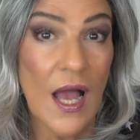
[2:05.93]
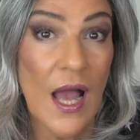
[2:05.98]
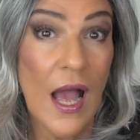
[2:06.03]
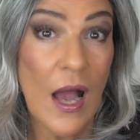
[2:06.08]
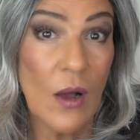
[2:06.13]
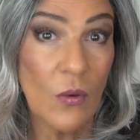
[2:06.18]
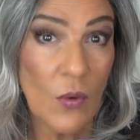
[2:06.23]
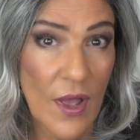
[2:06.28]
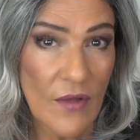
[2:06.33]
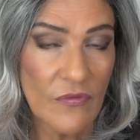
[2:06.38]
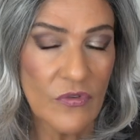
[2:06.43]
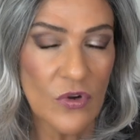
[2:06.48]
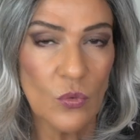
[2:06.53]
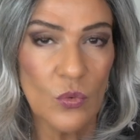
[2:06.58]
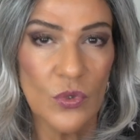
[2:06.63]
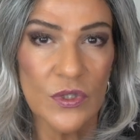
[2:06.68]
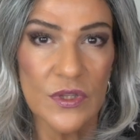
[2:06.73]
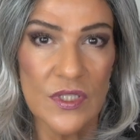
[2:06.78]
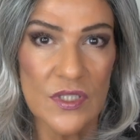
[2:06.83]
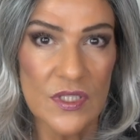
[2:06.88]
However,
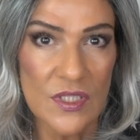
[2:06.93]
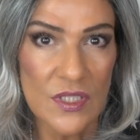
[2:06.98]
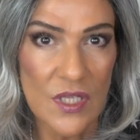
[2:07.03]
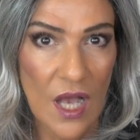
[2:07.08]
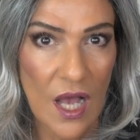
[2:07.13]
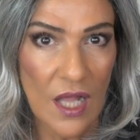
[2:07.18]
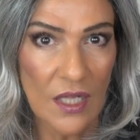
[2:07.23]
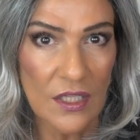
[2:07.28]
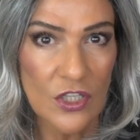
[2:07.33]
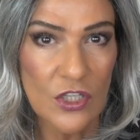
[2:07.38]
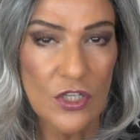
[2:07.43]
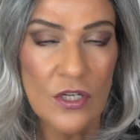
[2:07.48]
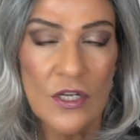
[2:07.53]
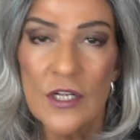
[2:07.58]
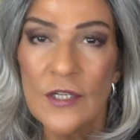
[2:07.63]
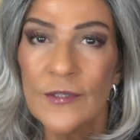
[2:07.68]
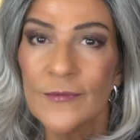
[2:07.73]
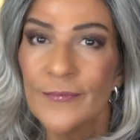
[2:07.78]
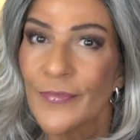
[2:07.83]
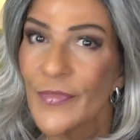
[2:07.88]
with this color,
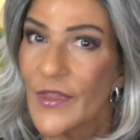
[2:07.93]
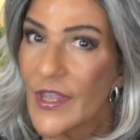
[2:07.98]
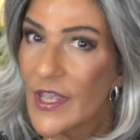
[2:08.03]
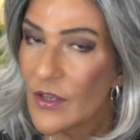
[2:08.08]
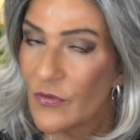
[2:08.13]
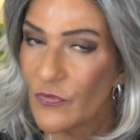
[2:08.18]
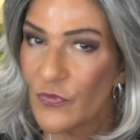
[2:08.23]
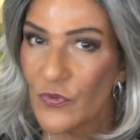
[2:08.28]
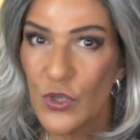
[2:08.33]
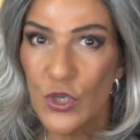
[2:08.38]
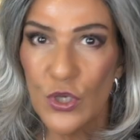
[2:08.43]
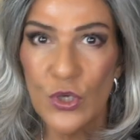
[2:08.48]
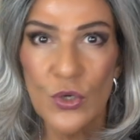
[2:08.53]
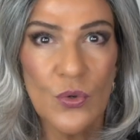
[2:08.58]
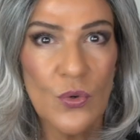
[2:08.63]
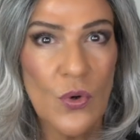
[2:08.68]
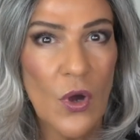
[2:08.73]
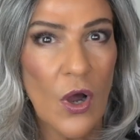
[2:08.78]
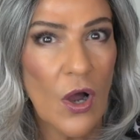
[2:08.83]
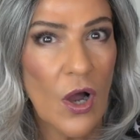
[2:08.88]
if
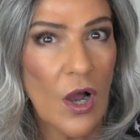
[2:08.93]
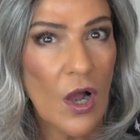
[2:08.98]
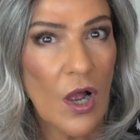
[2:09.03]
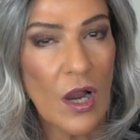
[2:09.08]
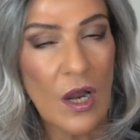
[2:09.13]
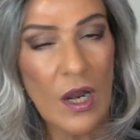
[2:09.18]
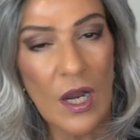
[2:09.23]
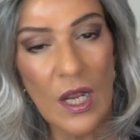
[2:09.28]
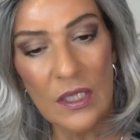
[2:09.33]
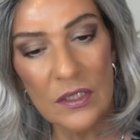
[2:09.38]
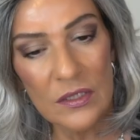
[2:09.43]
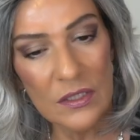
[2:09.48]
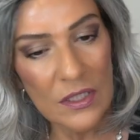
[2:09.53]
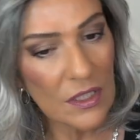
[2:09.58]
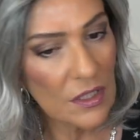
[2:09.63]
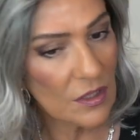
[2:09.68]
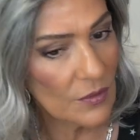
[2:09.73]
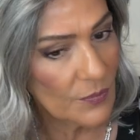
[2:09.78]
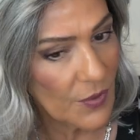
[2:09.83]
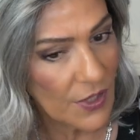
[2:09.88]
you are a
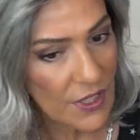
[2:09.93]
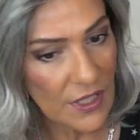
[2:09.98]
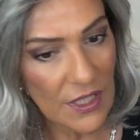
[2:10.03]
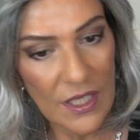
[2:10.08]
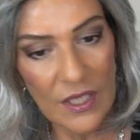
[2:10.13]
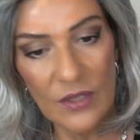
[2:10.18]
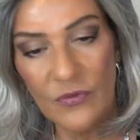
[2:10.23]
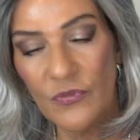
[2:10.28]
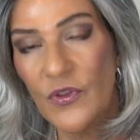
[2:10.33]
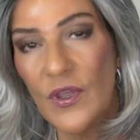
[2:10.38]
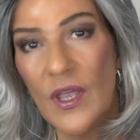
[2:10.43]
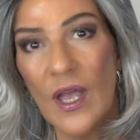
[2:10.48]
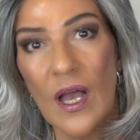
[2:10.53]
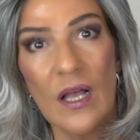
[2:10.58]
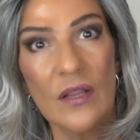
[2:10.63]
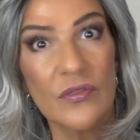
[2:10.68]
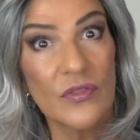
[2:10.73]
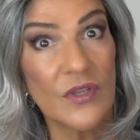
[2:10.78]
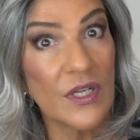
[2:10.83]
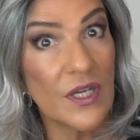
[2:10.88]
little bit iffy
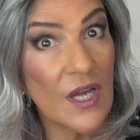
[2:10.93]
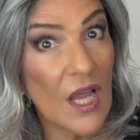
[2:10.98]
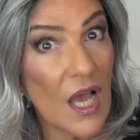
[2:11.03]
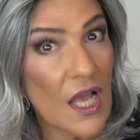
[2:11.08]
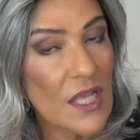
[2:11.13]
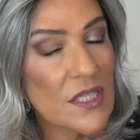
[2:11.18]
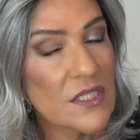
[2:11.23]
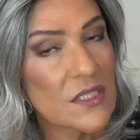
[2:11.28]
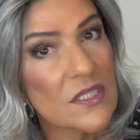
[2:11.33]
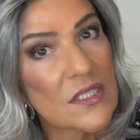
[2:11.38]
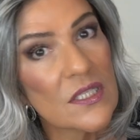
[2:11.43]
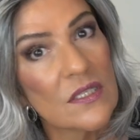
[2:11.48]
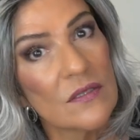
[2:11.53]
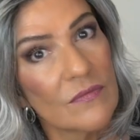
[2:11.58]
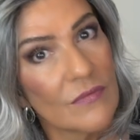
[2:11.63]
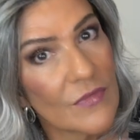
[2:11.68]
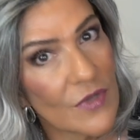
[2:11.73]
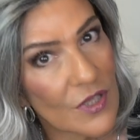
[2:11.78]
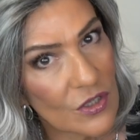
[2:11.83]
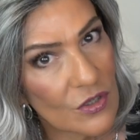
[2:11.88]
on the knots,
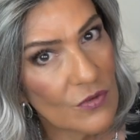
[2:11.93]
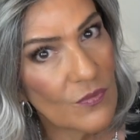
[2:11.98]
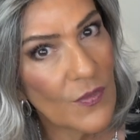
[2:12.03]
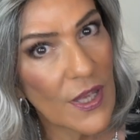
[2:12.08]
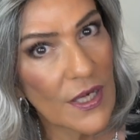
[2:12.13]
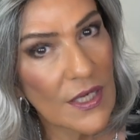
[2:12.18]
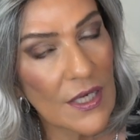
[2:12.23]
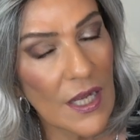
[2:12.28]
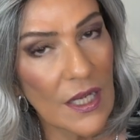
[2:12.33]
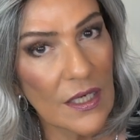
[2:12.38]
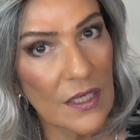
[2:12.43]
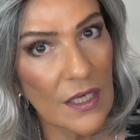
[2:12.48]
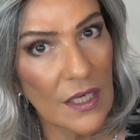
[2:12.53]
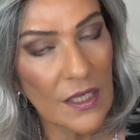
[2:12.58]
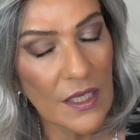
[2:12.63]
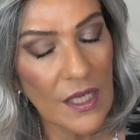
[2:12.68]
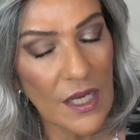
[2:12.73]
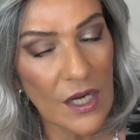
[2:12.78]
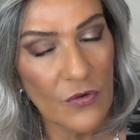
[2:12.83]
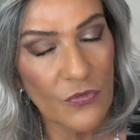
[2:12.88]
you may not
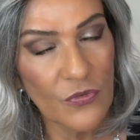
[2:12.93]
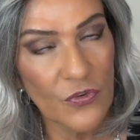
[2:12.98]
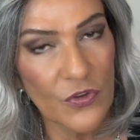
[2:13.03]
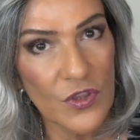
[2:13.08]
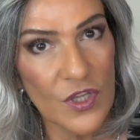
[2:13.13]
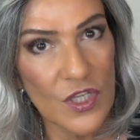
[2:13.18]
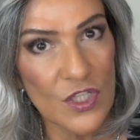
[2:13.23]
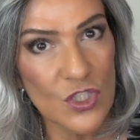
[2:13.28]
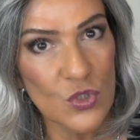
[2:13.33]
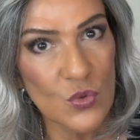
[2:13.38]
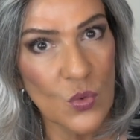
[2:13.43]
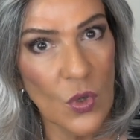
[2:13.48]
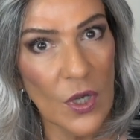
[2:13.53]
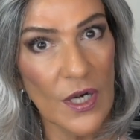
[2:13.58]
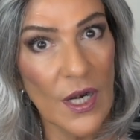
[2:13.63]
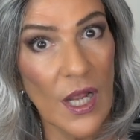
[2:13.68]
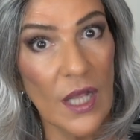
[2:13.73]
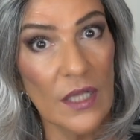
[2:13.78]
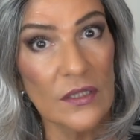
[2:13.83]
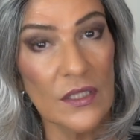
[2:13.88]
care for this
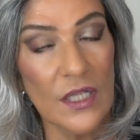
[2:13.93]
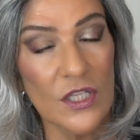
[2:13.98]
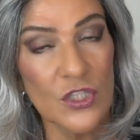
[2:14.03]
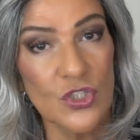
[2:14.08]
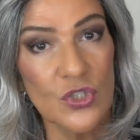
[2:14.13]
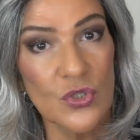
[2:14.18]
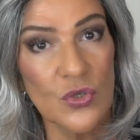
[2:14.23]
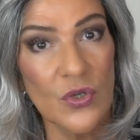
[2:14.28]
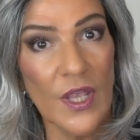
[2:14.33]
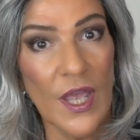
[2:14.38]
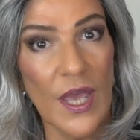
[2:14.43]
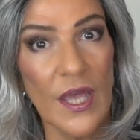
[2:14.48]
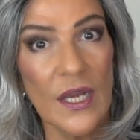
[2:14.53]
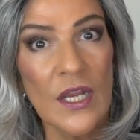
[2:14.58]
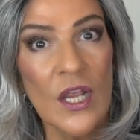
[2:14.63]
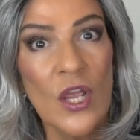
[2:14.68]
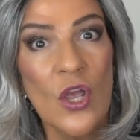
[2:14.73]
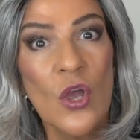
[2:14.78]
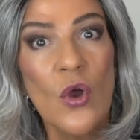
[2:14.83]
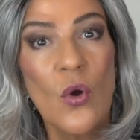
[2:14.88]
one unless you
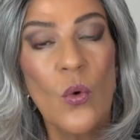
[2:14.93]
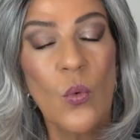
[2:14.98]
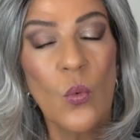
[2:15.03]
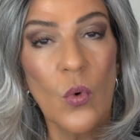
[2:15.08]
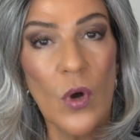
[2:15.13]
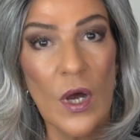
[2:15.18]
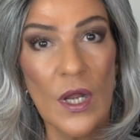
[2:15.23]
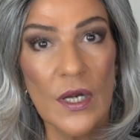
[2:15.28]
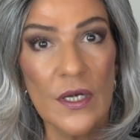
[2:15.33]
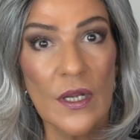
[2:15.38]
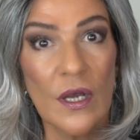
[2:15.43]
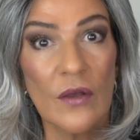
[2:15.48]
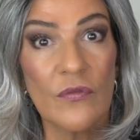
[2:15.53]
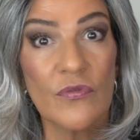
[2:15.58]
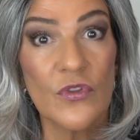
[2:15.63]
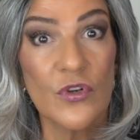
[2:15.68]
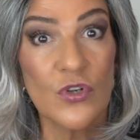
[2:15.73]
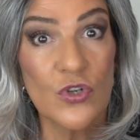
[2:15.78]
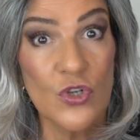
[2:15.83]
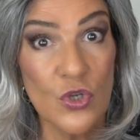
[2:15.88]
get one of
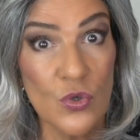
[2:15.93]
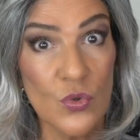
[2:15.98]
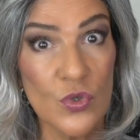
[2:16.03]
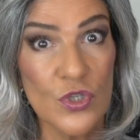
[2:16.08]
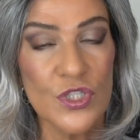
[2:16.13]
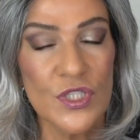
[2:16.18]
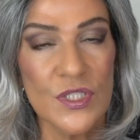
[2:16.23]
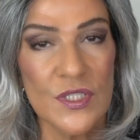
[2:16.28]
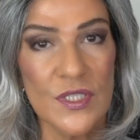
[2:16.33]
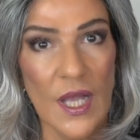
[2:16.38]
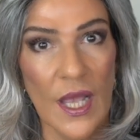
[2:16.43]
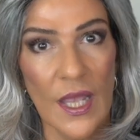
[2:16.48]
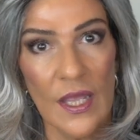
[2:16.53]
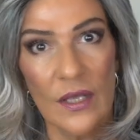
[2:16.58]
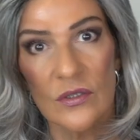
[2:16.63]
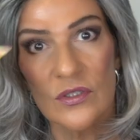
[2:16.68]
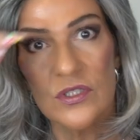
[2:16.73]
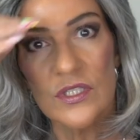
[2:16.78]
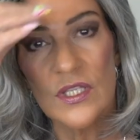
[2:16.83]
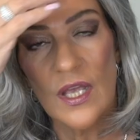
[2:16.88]
the newer
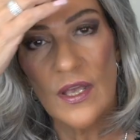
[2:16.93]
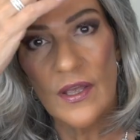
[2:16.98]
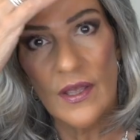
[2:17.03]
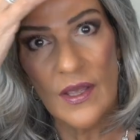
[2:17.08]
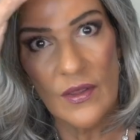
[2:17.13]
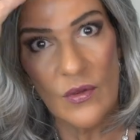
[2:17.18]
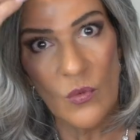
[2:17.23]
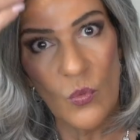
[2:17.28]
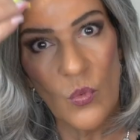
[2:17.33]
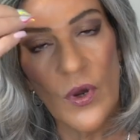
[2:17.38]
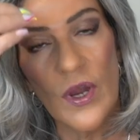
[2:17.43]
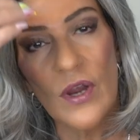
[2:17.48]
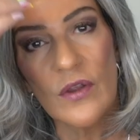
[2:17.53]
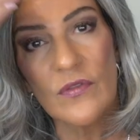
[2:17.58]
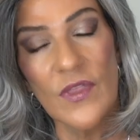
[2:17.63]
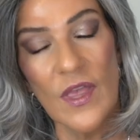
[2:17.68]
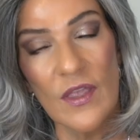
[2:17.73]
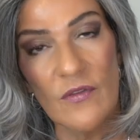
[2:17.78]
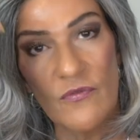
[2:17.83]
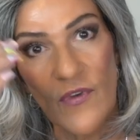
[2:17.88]
styles where
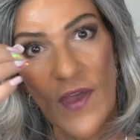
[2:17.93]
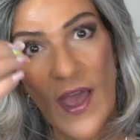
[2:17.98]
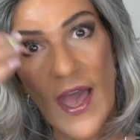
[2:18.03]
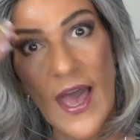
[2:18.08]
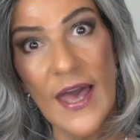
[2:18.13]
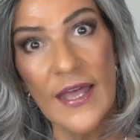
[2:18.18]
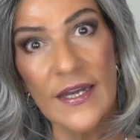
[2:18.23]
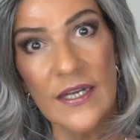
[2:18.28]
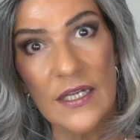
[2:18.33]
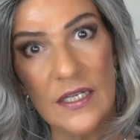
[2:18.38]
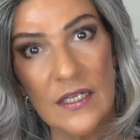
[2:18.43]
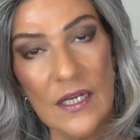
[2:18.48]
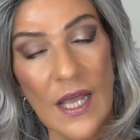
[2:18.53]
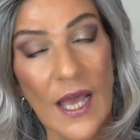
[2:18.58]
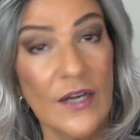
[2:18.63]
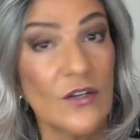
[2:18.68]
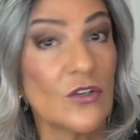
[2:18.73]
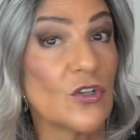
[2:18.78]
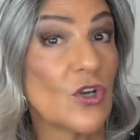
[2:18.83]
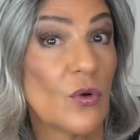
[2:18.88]
they've added,
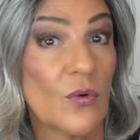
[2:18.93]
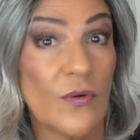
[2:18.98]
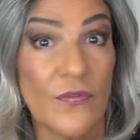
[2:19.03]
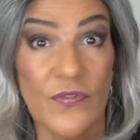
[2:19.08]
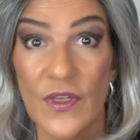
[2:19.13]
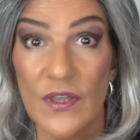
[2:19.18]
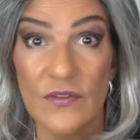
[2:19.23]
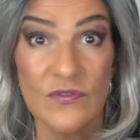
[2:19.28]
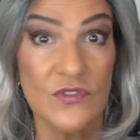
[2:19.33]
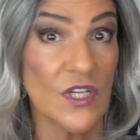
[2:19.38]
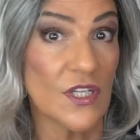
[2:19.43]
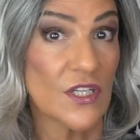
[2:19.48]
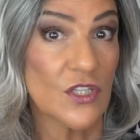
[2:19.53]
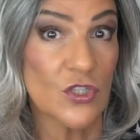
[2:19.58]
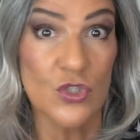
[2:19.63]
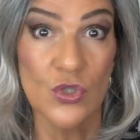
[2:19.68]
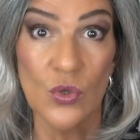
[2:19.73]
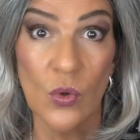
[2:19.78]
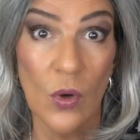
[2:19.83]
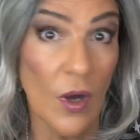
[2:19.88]
I don't know if they've done
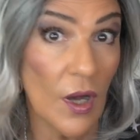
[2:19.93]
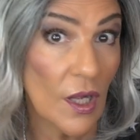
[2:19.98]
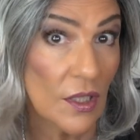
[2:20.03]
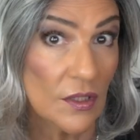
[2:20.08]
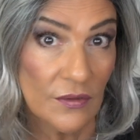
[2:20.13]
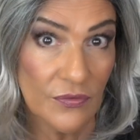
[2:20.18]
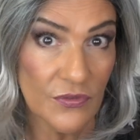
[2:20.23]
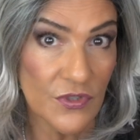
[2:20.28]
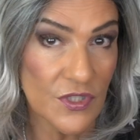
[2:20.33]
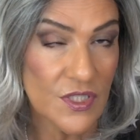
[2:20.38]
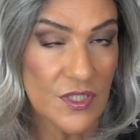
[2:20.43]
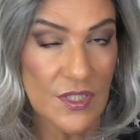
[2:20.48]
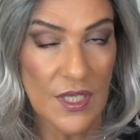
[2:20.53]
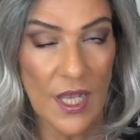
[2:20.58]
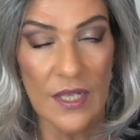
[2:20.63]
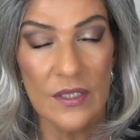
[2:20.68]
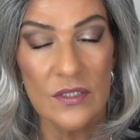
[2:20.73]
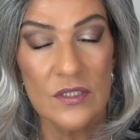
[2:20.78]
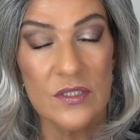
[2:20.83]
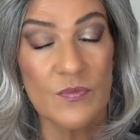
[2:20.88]
it to all of the
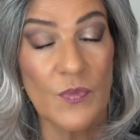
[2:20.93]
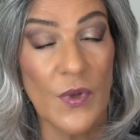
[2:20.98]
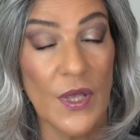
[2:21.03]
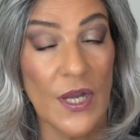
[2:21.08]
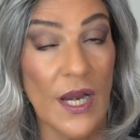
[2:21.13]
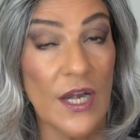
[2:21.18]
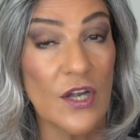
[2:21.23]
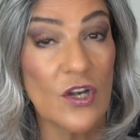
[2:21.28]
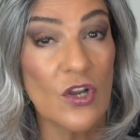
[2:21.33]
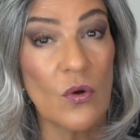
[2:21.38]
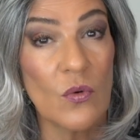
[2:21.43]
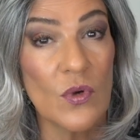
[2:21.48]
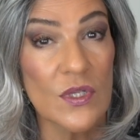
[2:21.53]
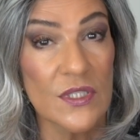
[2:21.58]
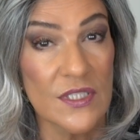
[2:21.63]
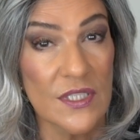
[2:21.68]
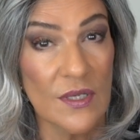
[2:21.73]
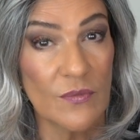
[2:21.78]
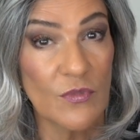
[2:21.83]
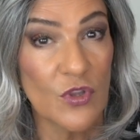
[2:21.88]
styles, but I know
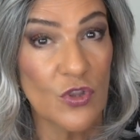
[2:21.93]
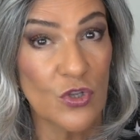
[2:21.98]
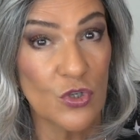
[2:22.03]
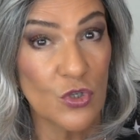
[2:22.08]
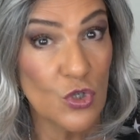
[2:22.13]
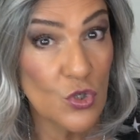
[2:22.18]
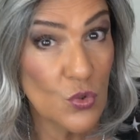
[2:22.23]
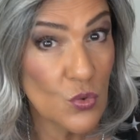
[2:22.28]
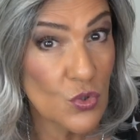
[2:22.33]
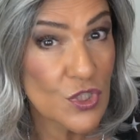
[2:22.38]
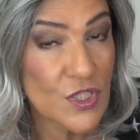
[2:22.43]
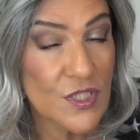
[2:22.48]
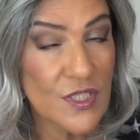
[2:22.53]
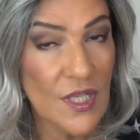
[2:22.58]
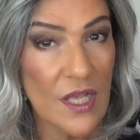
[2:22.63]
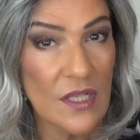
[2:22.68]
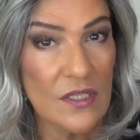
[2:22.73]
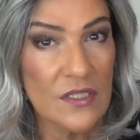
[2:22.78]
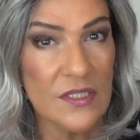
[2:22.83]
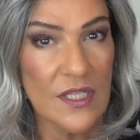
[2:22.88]
on some of the newer
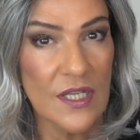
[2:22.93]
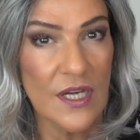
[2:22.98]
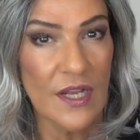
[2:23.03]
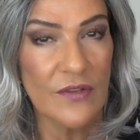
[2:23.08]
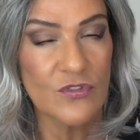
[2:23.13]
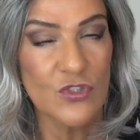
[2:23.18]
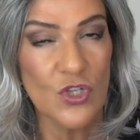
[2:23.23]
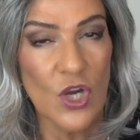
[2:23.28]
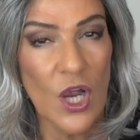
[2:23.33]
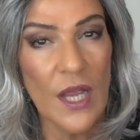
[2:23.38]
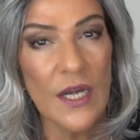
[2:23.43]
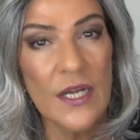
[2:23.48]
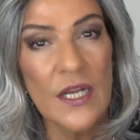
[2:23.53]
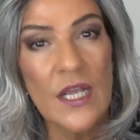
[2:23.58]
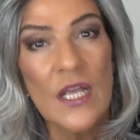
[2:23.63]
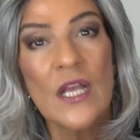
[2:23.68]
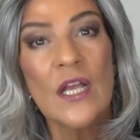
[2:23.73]
styles that I've tried,